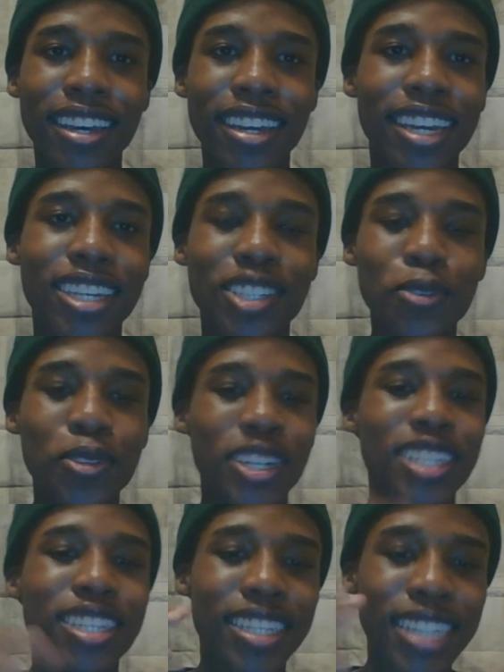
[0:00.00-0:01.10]
Like
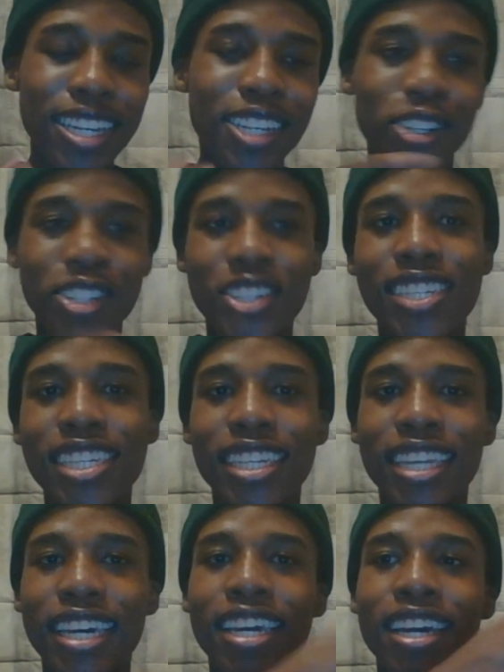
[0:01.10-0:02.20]
it's actually good to see
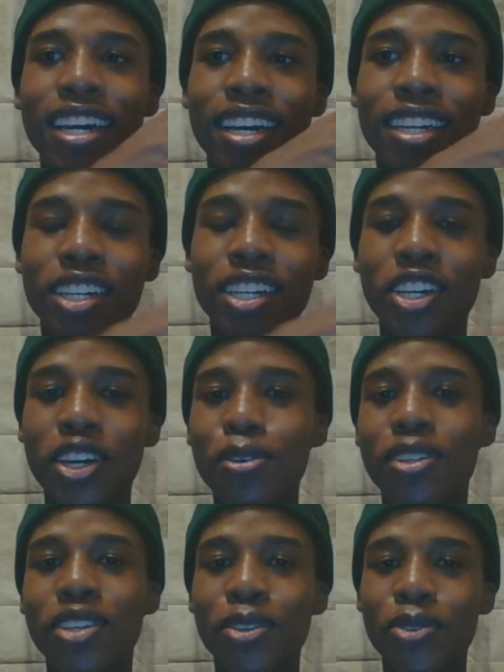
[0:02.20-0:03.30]
that the
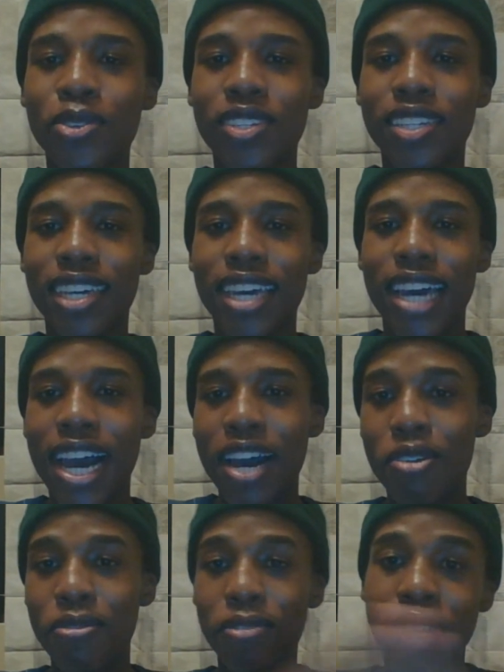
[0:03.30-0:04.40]
Kyotos
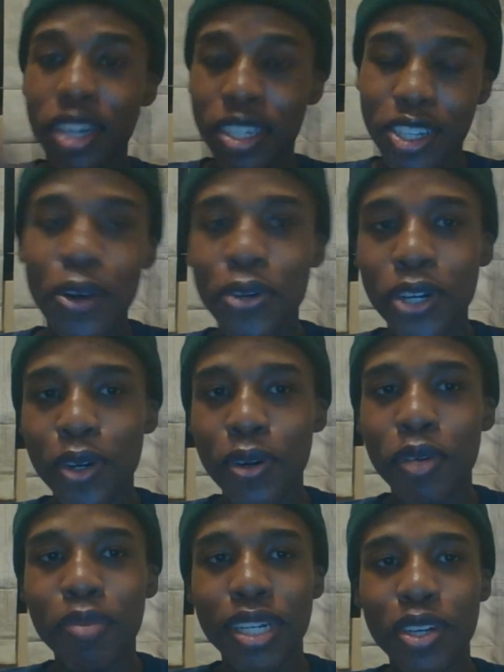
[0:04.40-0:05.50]
have Toto,
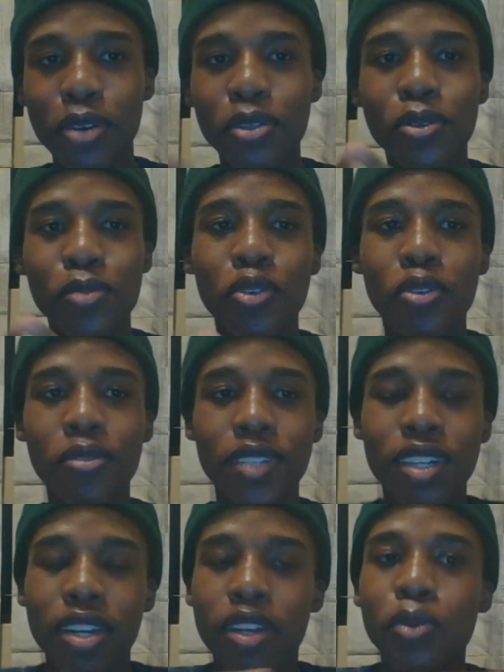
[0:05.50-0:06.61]
but Toto's more of a
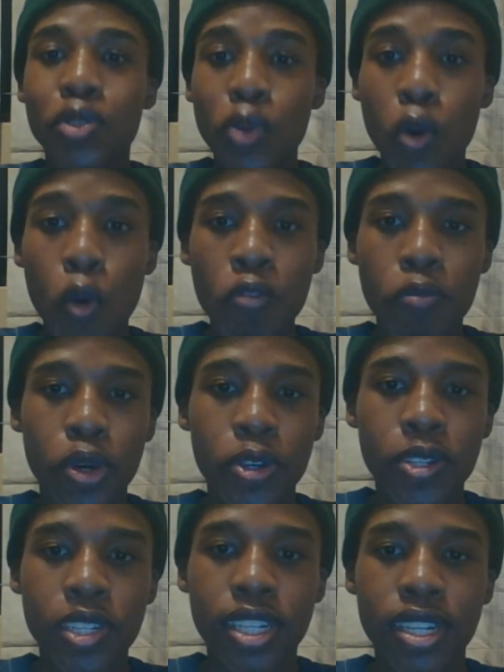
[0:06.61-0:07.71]
closed off
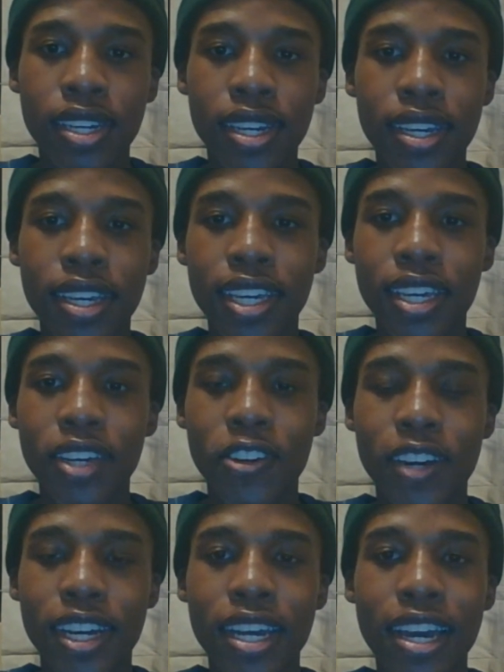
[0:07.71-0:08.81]
person,
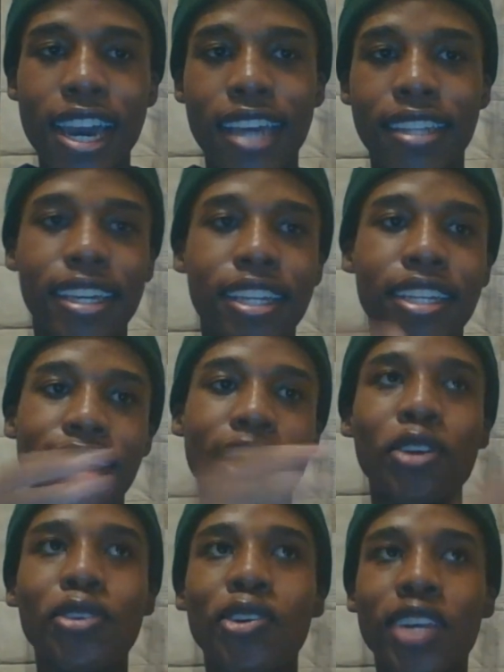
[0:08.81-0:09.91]
right? And then now
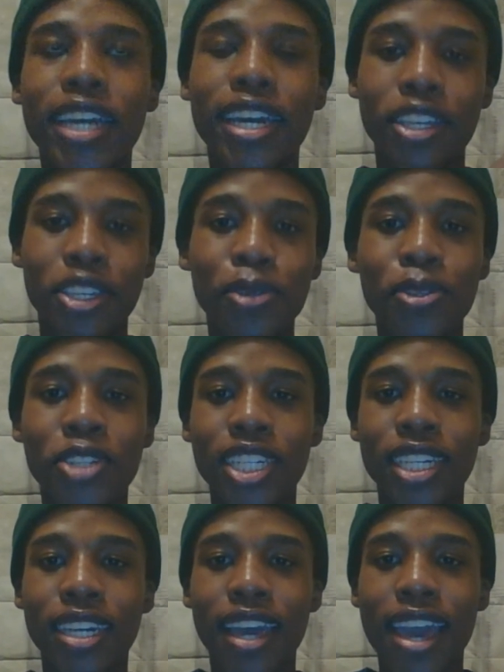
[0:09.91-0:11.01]
you look at
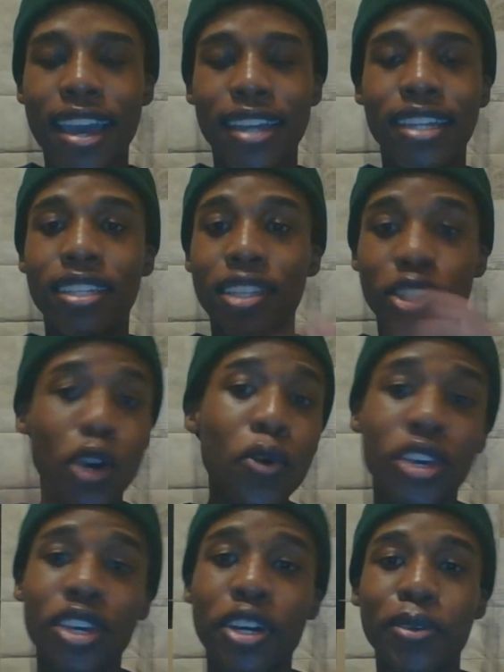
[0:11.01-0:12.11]
Yuji and the
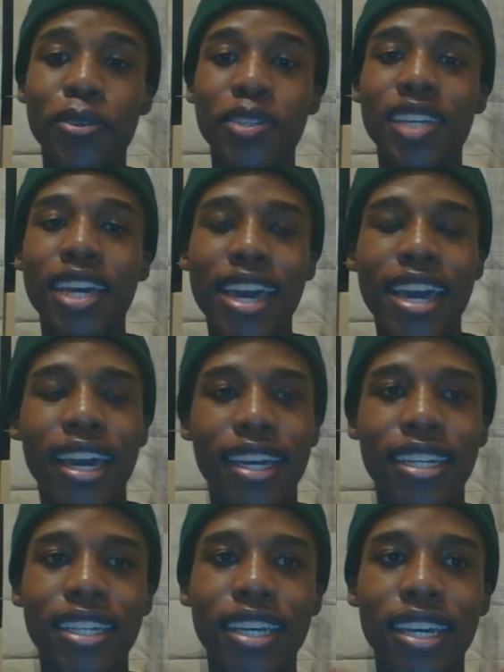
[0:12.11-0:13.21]
Tokyos, and